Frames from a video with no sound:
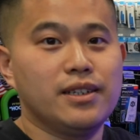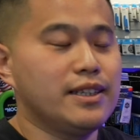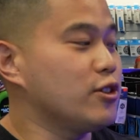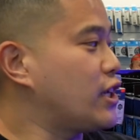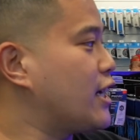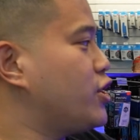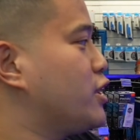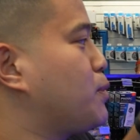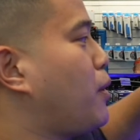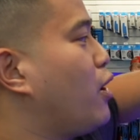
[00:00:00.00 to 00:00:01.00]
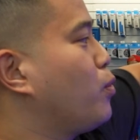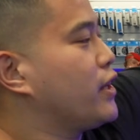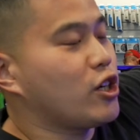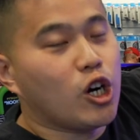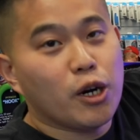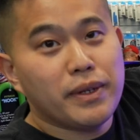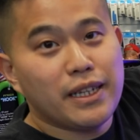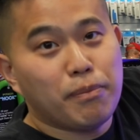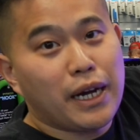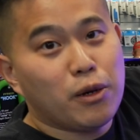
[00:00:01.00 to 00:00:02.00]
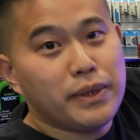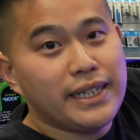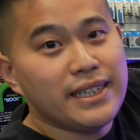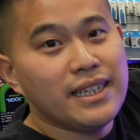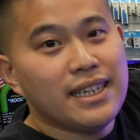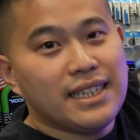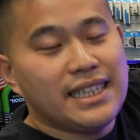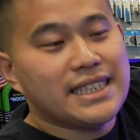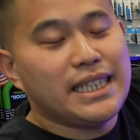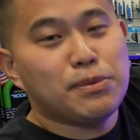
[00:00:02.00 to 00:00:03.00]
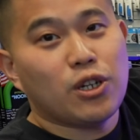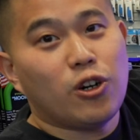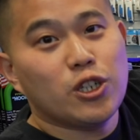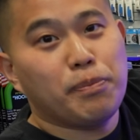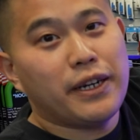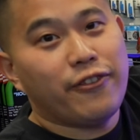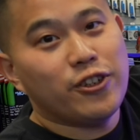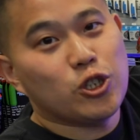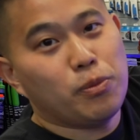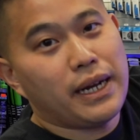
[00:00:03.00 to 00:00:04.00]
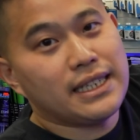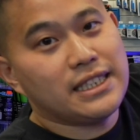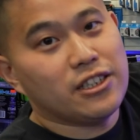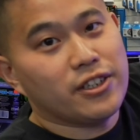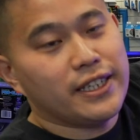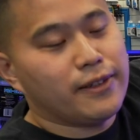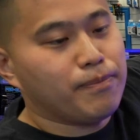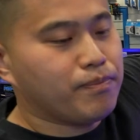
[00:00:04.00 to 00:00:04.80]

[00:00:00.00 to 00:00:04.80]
There's actually a spot where the carbon and biomedia, this keeps all your beneficial bacteria.